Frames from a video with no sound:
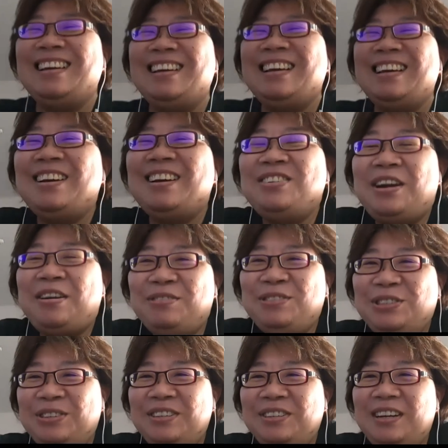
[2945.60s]
Good
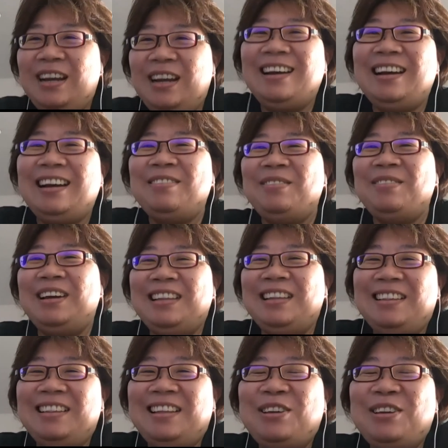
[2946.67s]
afternoon, and
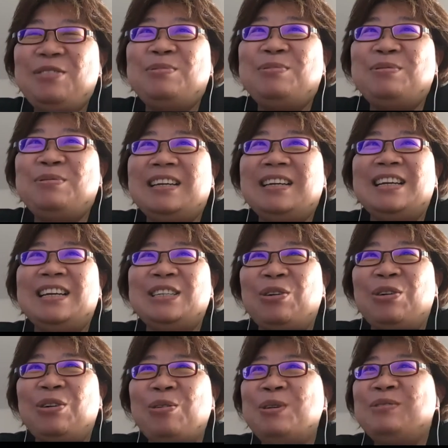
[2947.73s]
thank you, Professor, as
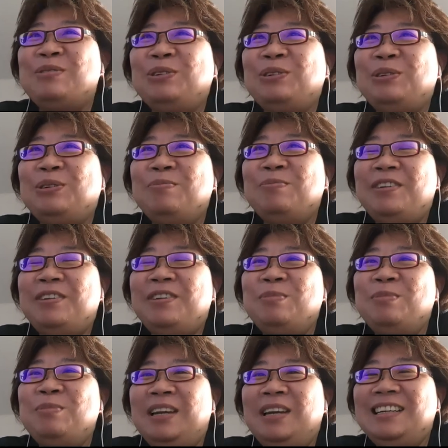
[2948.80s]
always, for a very
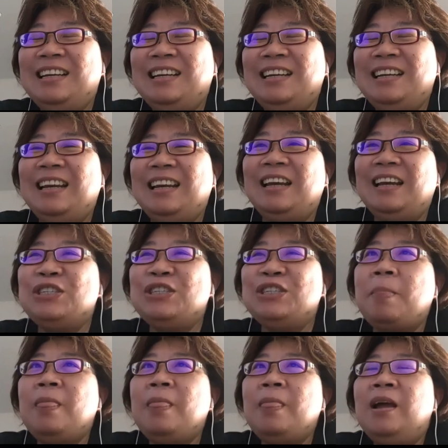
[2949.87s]
illuminating lecture.
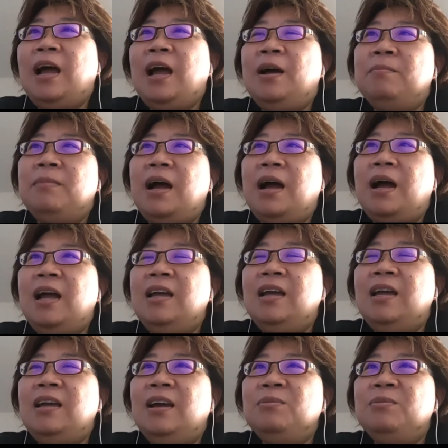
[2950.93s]

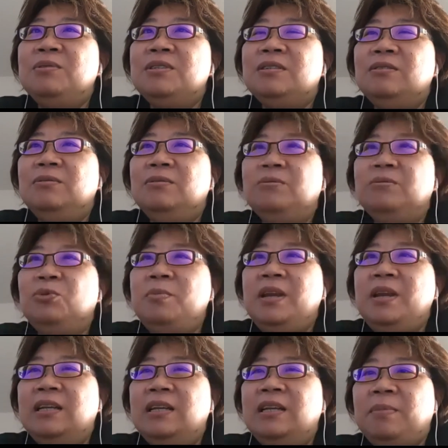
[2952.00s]
I was
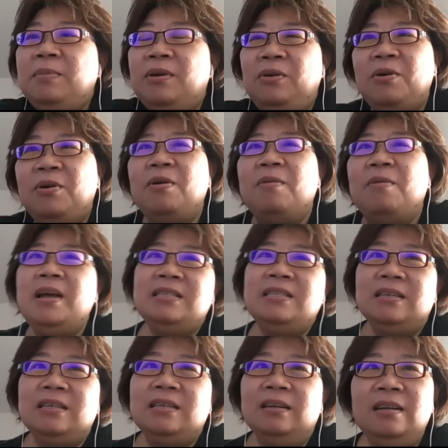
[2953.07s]
ruminating about your comments
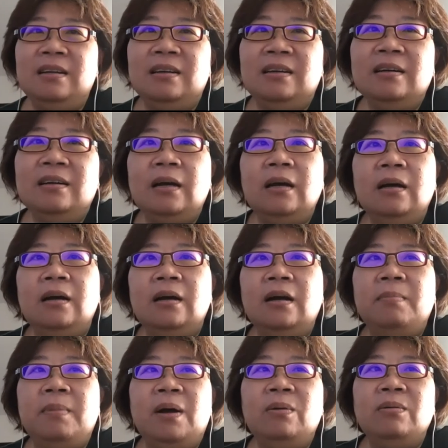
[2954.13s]
earlier
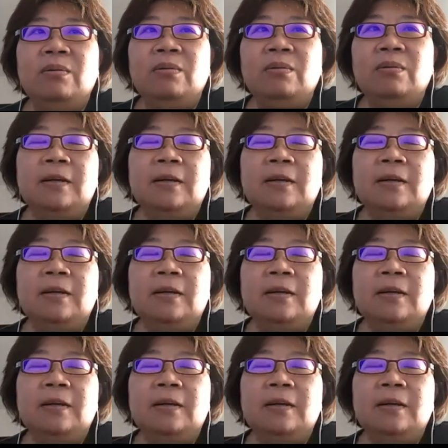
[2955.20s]
about